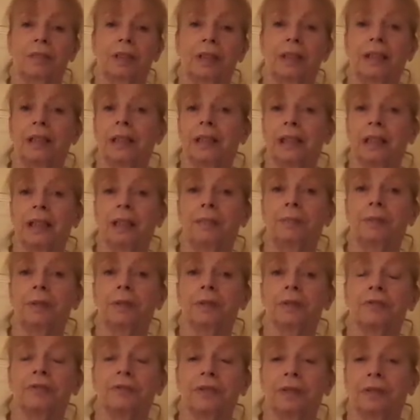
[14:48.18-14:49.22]
Clearly
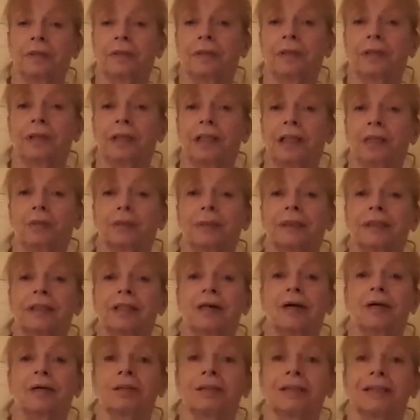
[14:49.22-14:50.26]
proven that it was
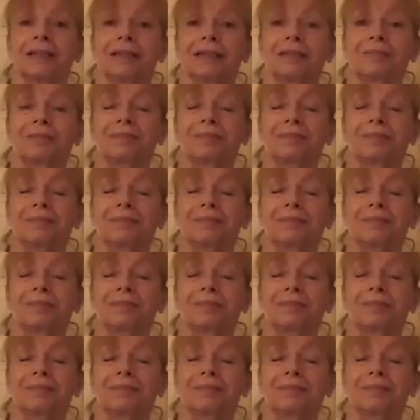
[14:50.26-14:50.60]
not.